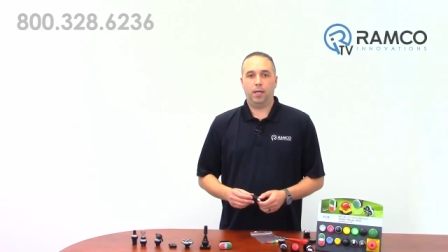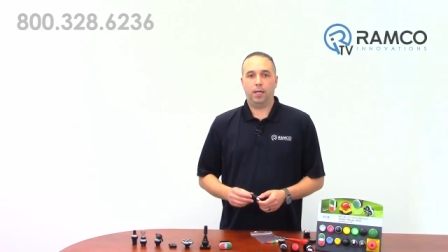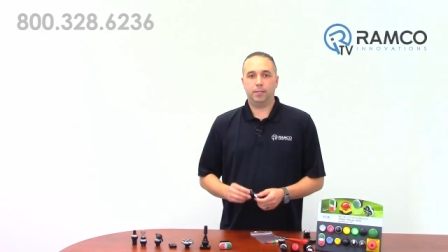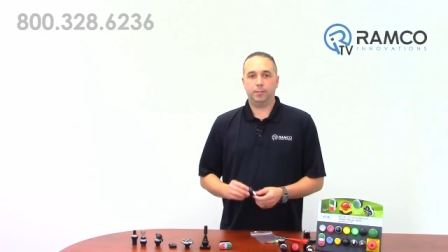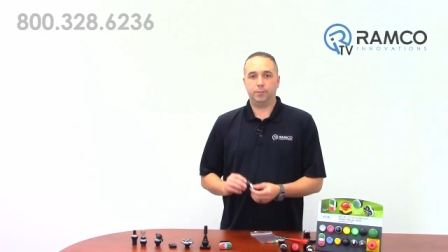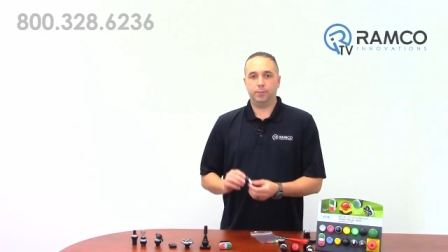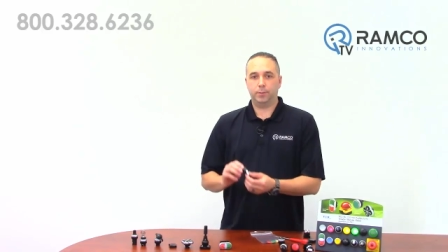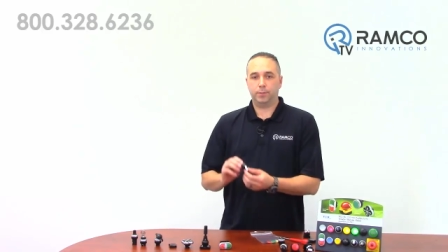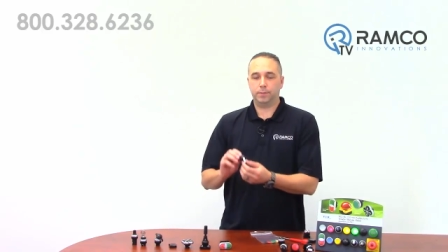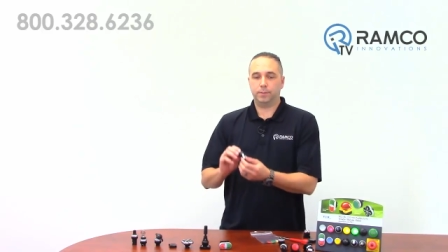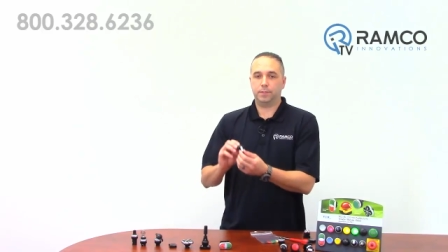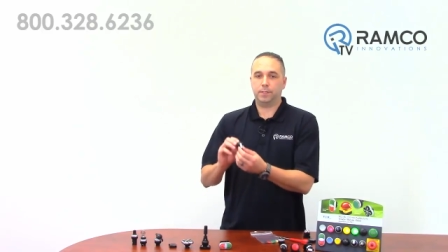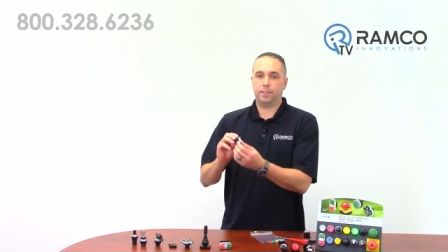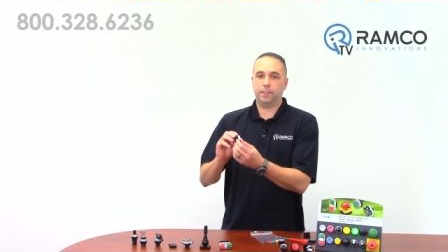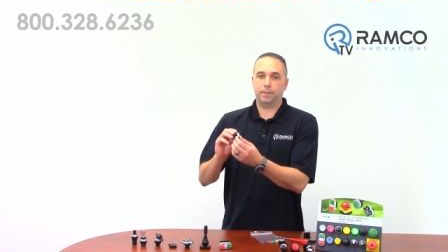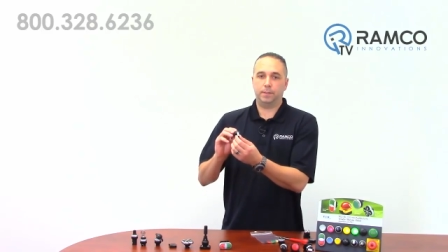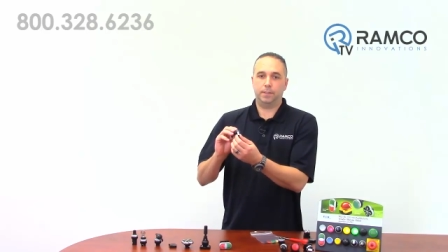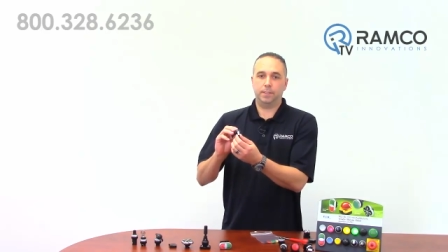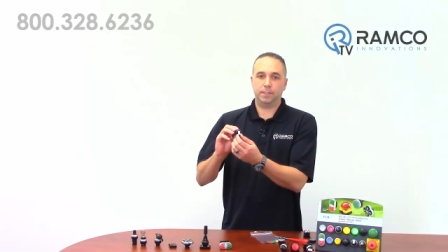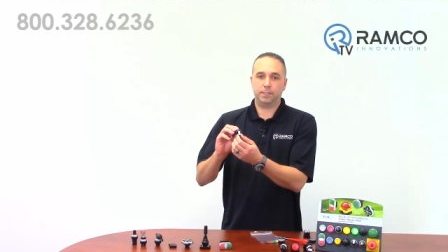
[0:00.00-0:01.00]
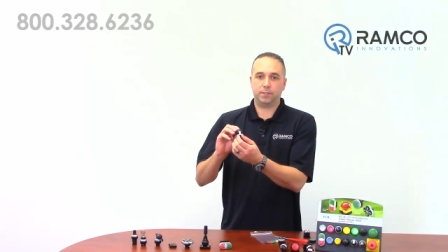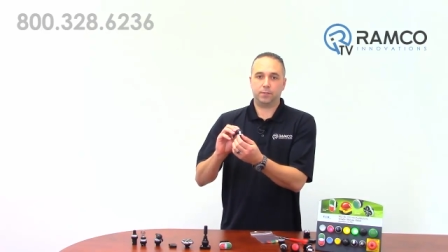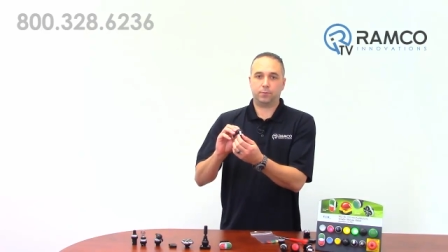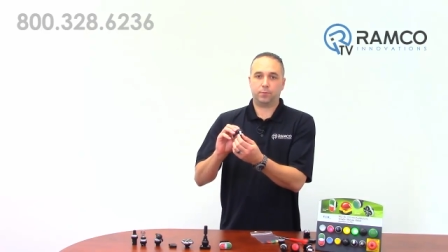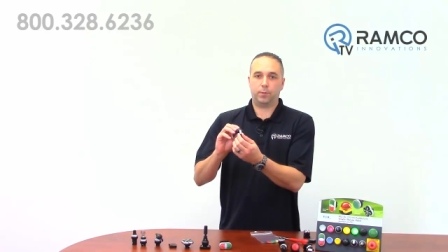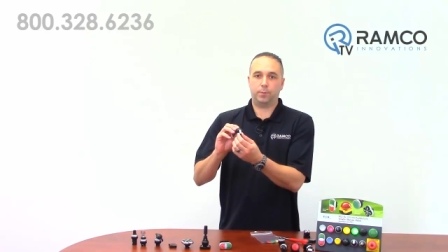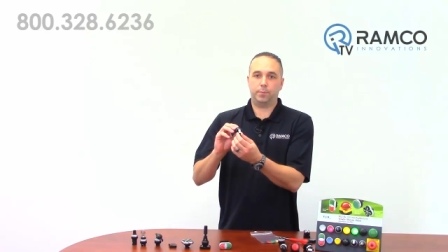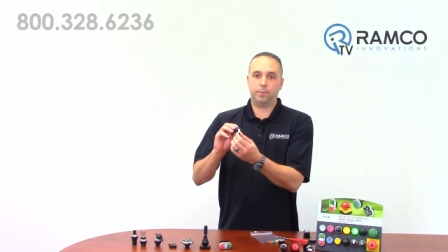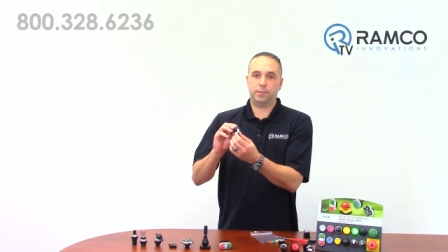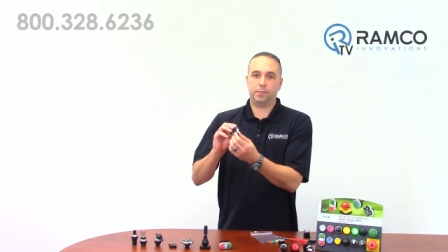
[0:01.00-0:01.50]
As you can see, this
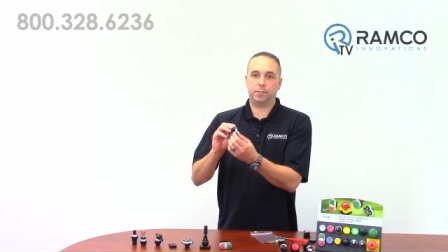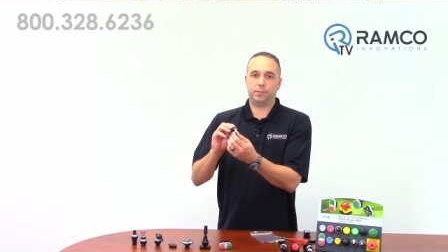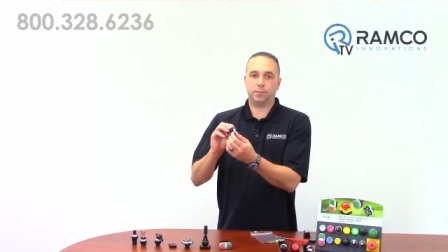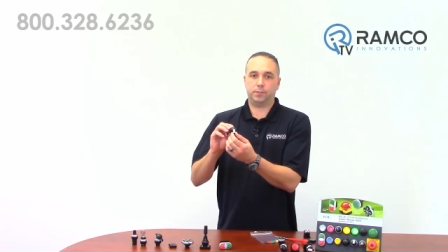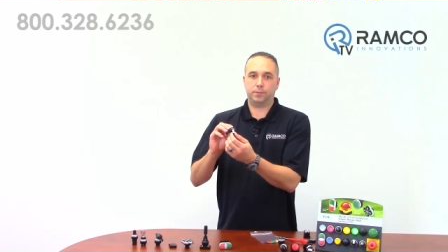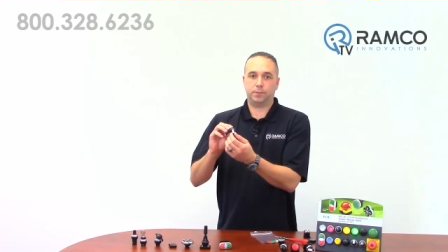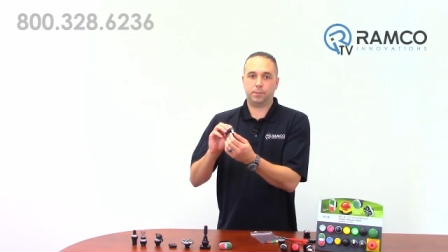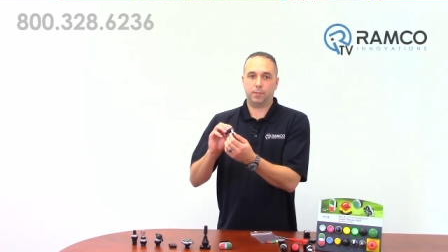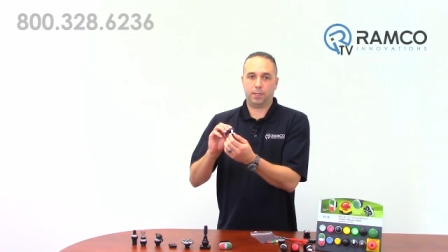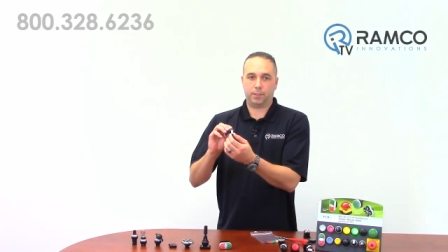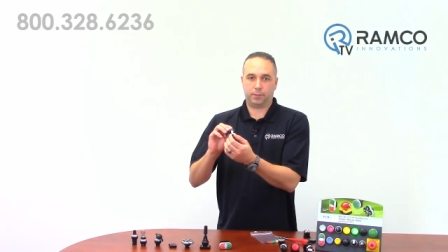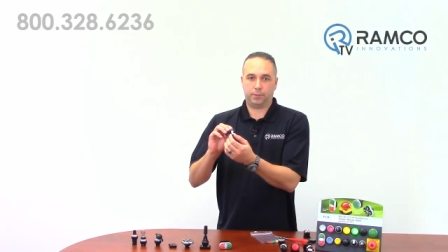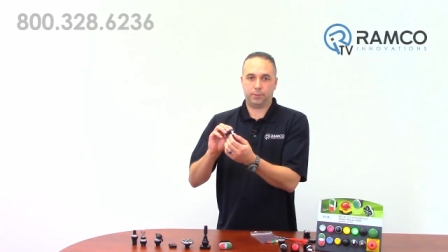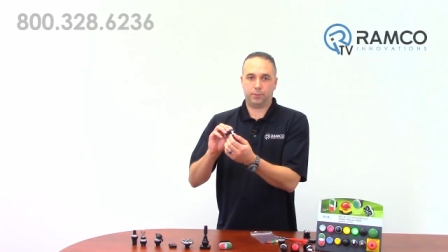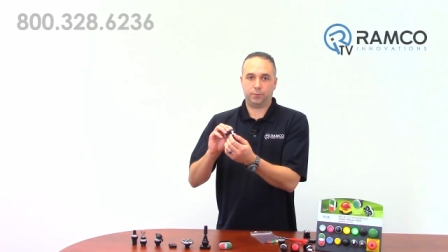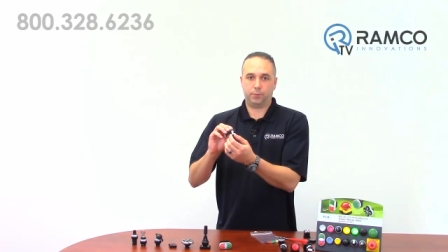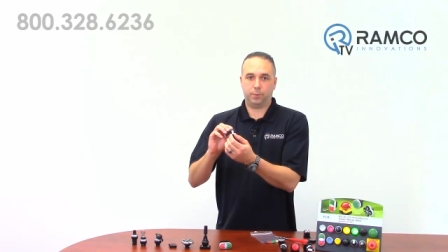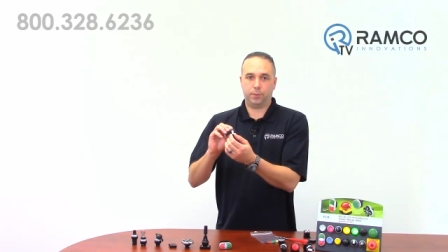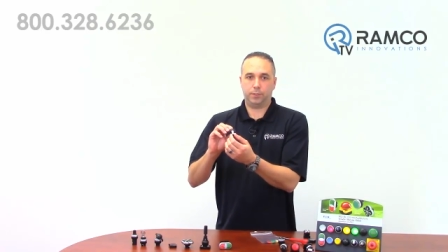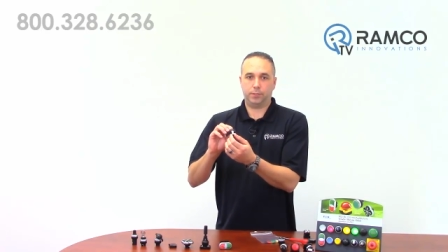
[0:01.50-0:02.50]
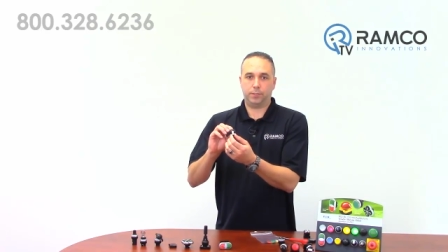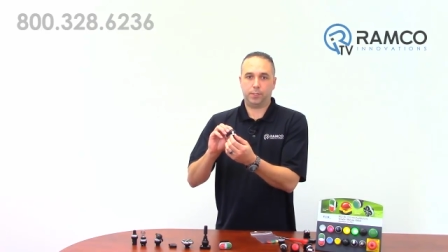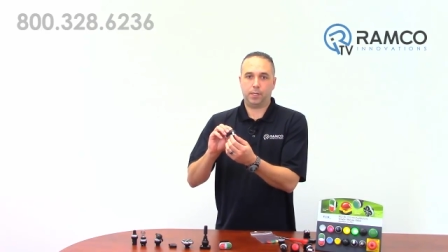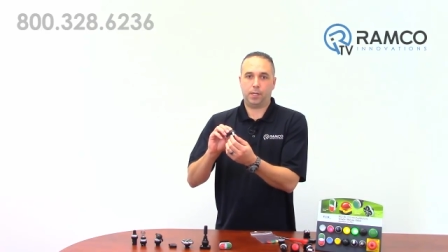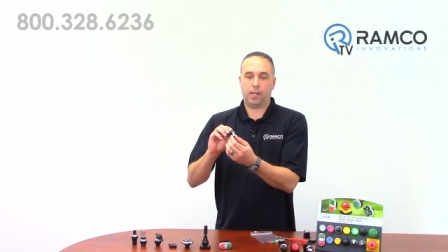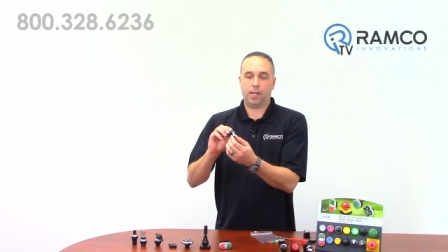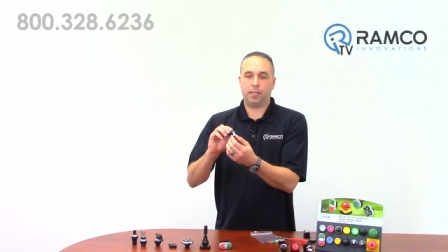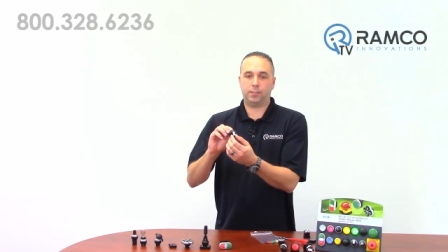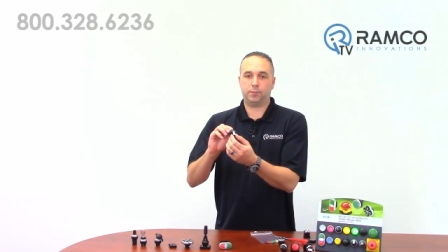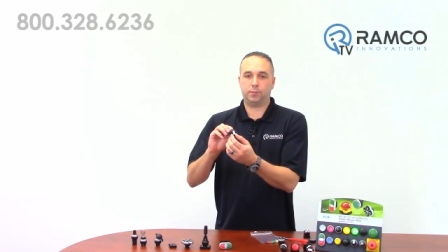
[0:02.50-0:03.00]
3-position selector switch
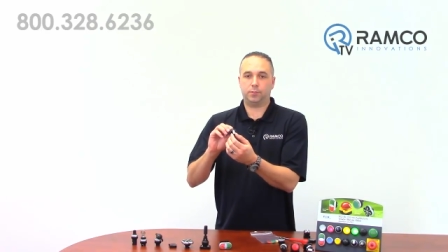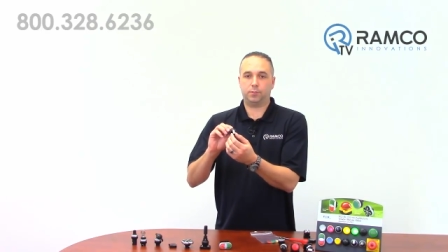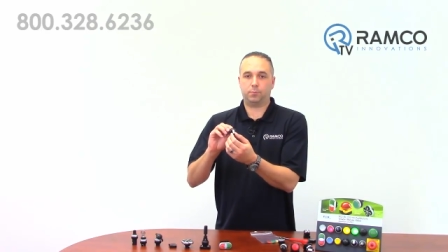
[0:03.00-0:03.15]
has a